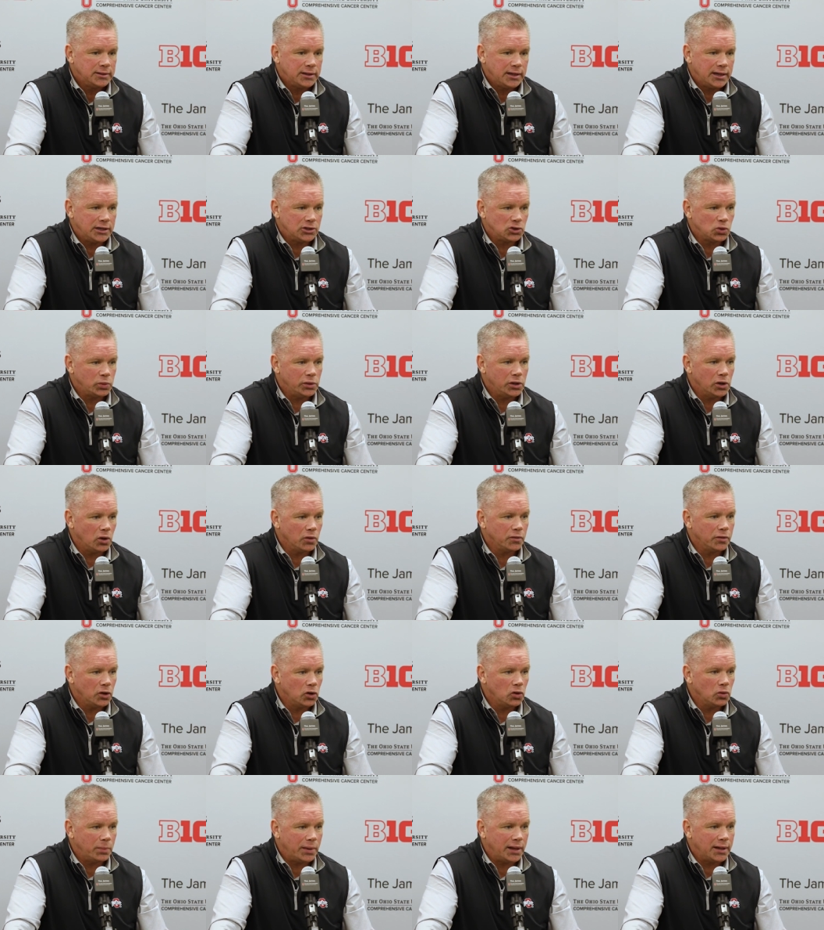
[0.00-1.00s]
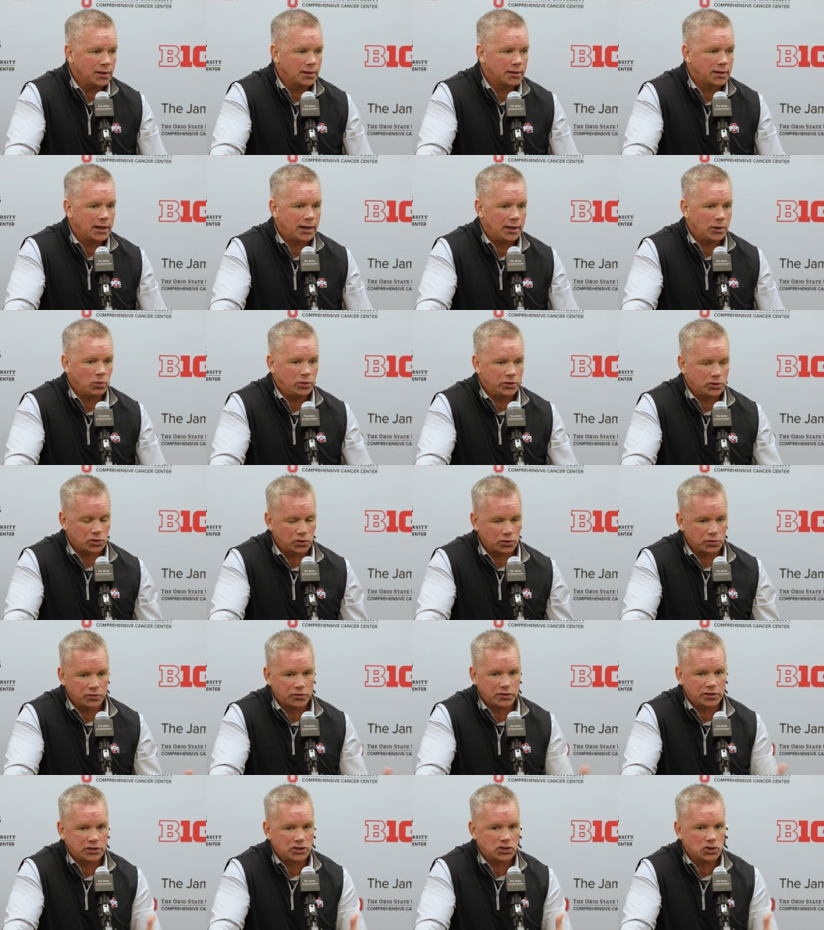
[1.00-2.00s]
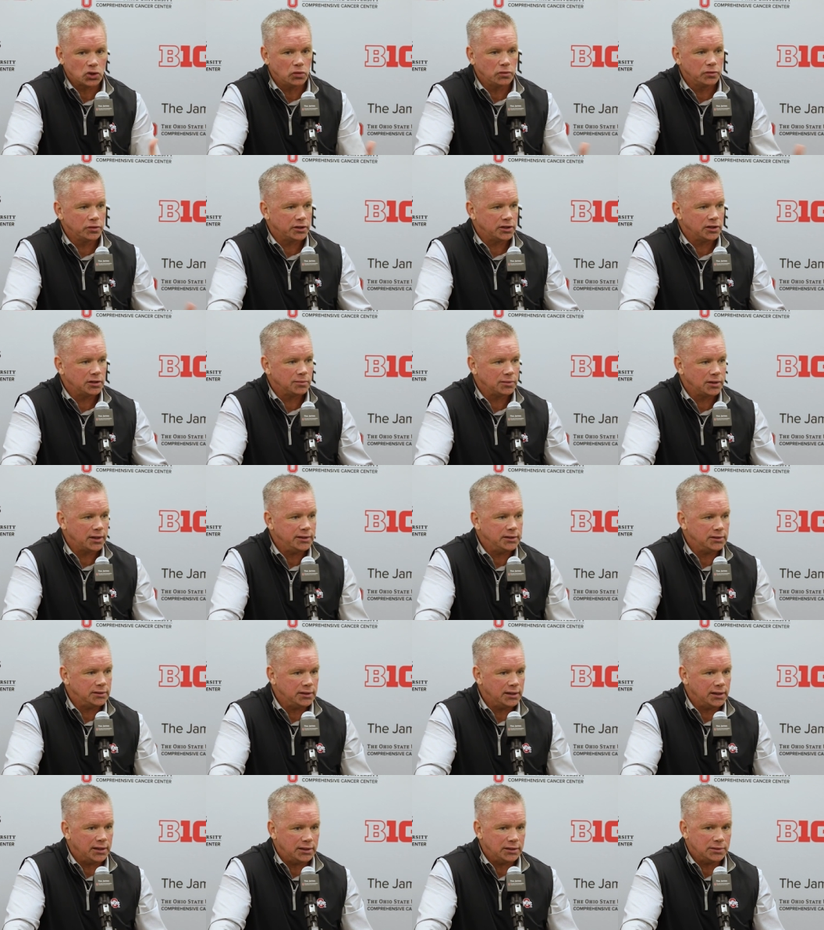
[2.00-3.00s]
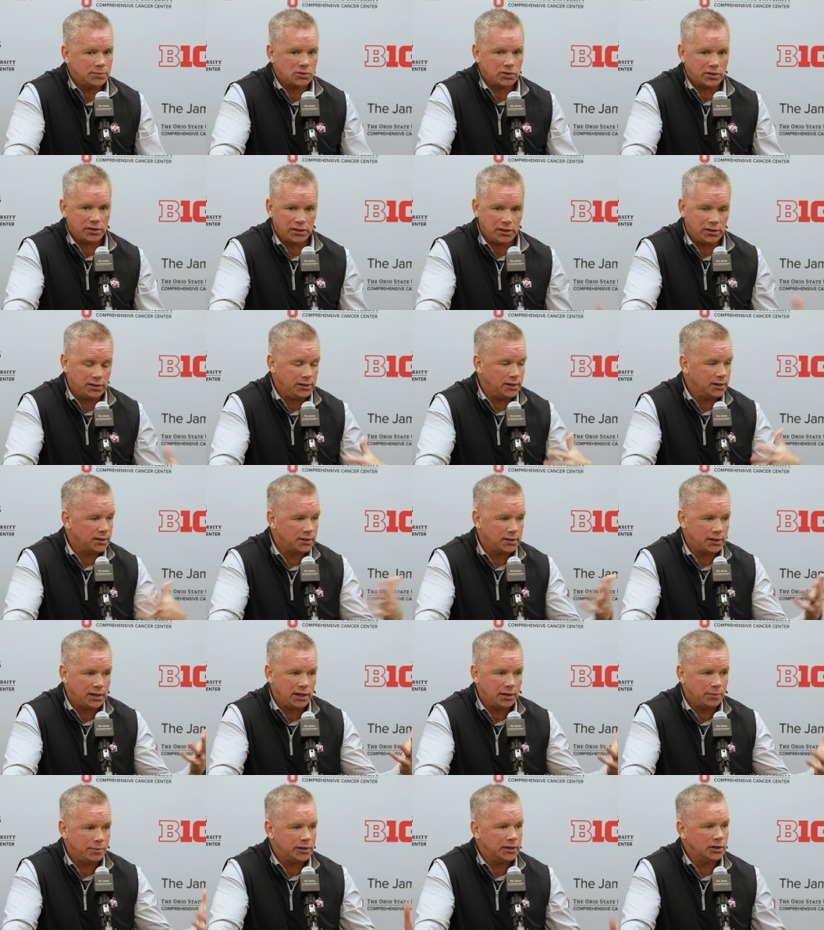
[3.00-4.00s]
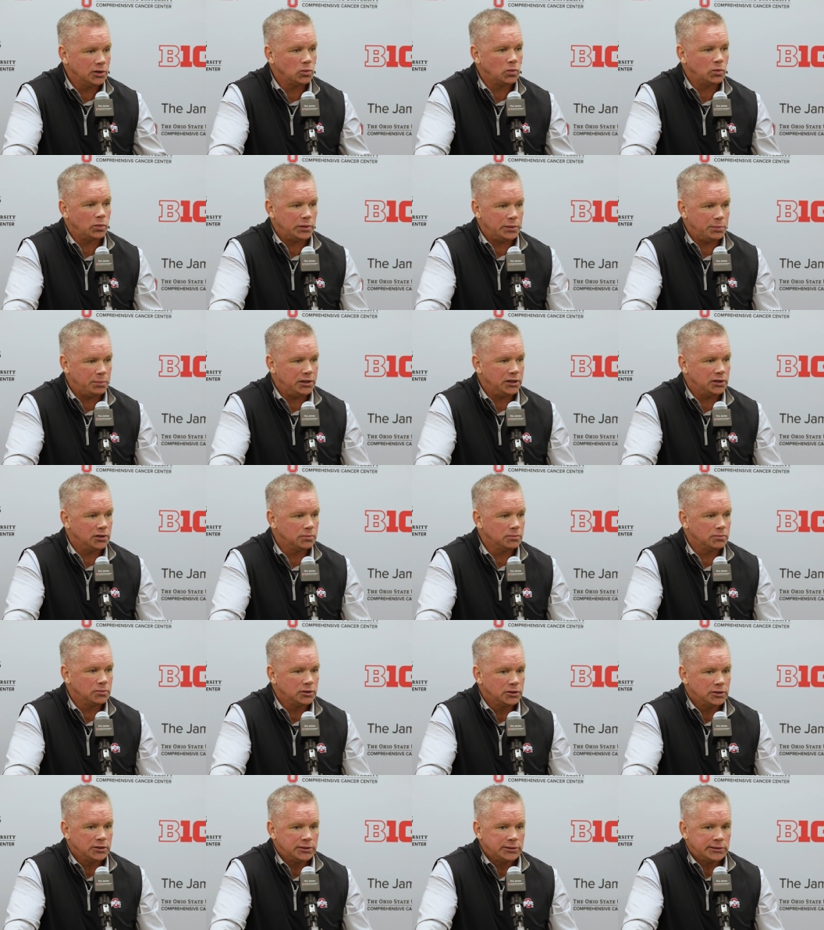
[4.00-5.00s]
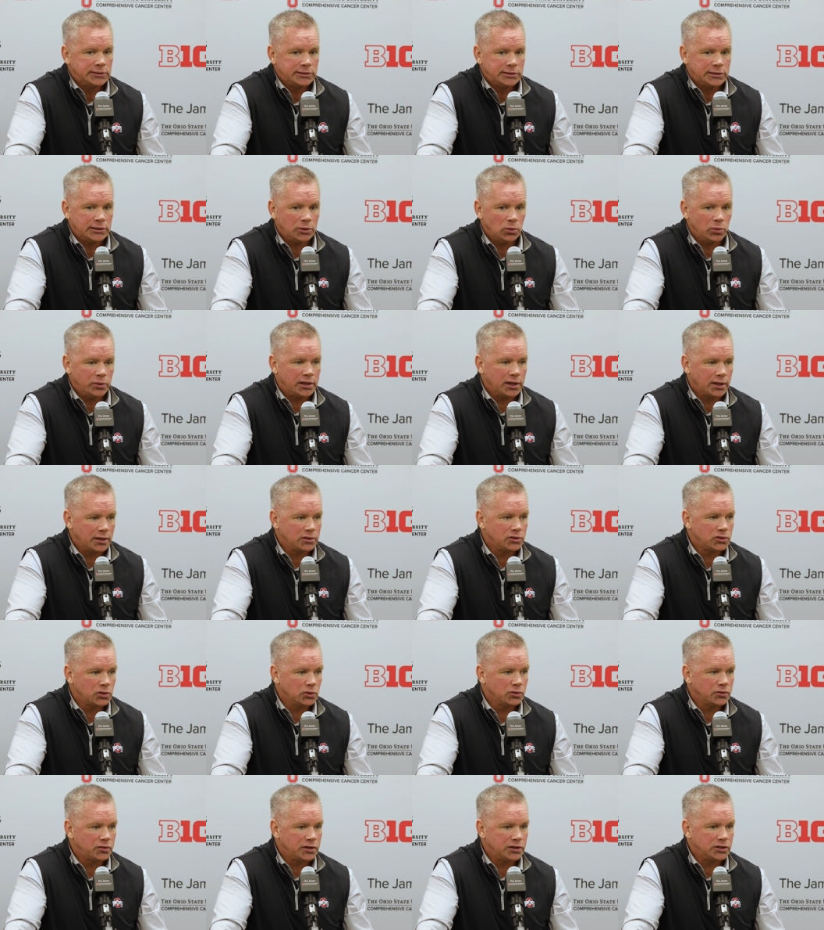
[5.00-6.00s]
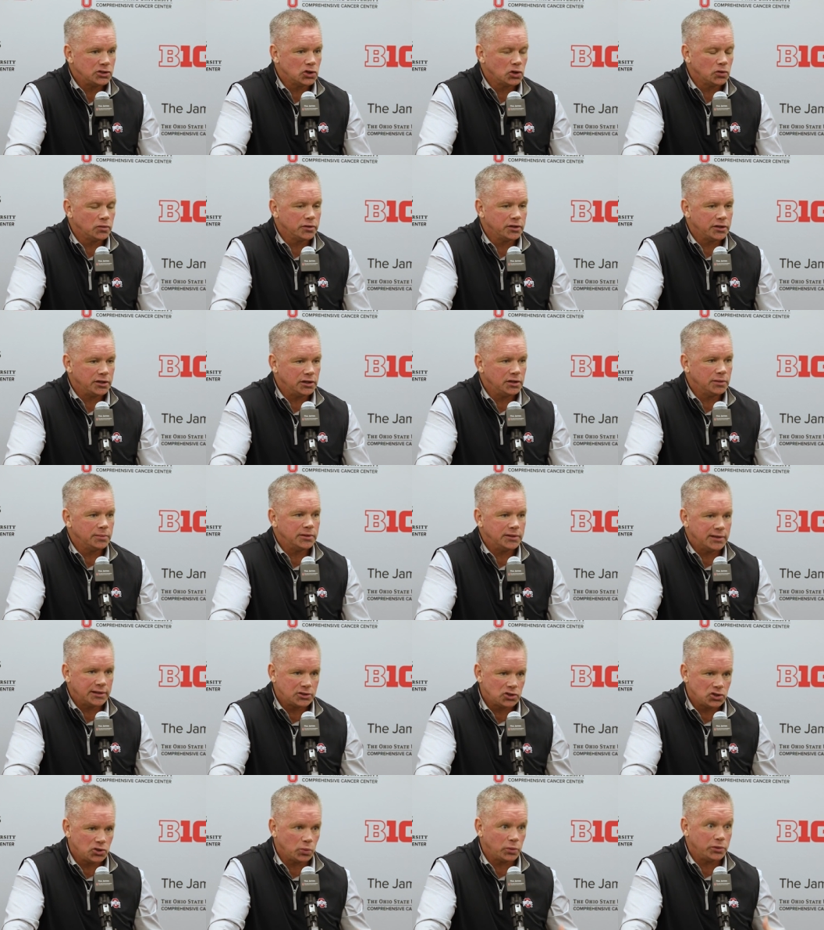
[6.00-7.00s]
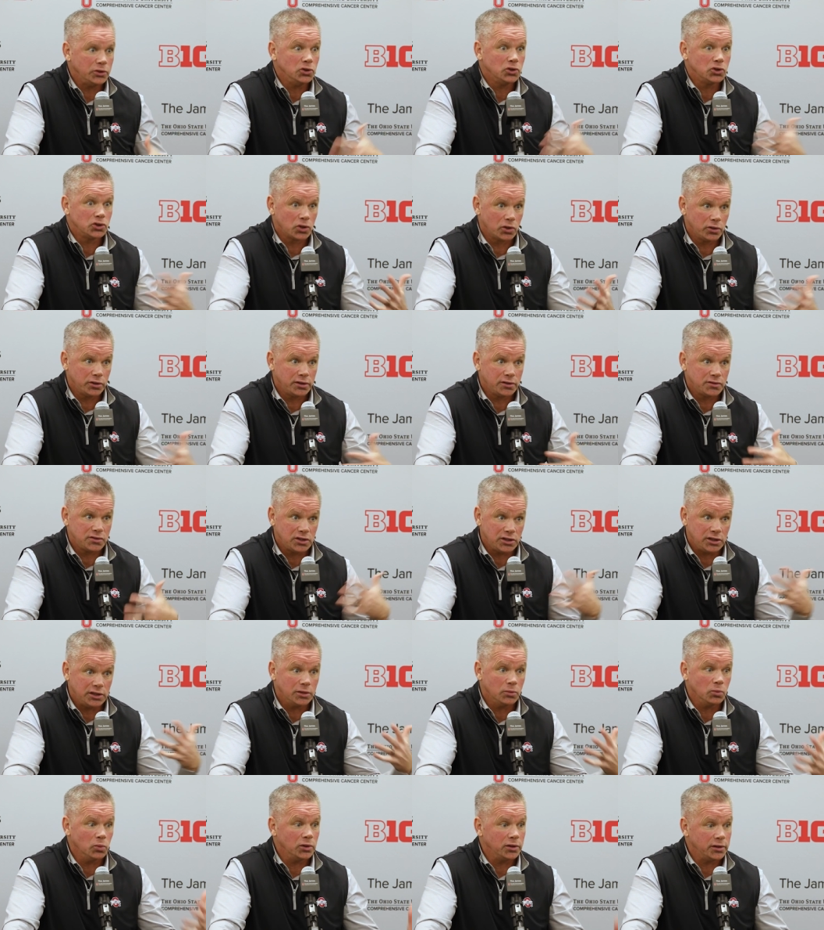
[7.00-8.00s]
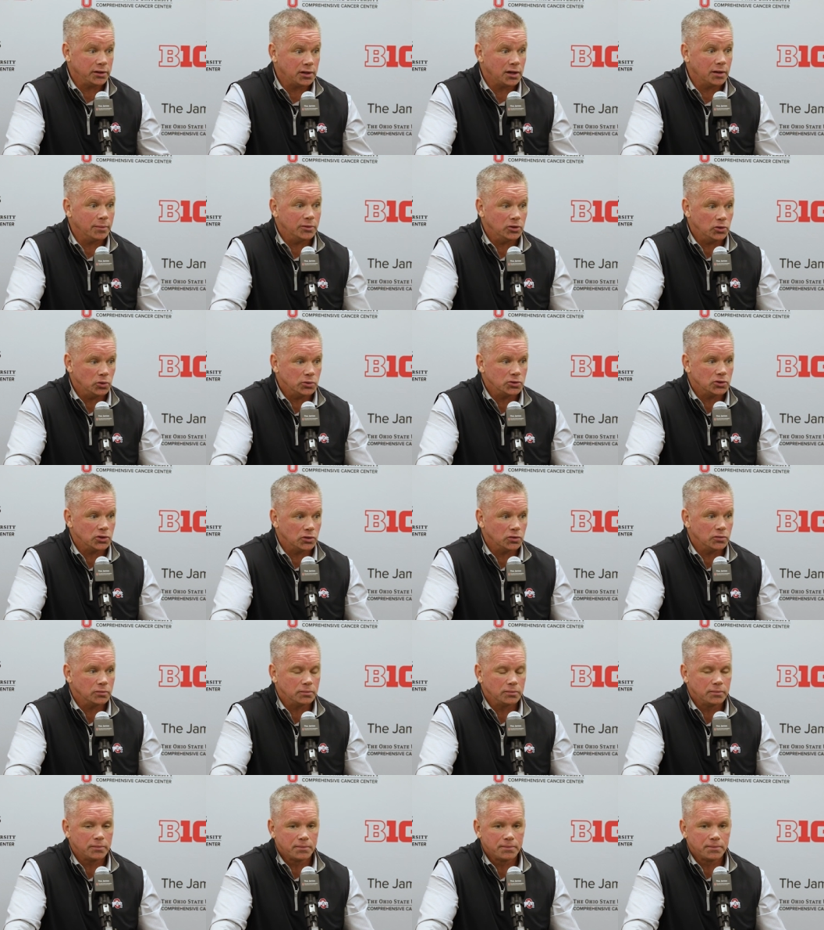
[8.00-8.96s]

as we all know, Malachi, we turned things over to him late in games. The Indiana game here when we beat him, Uh, we kind of turned things over to him, and that's when you started to see him really come into his own.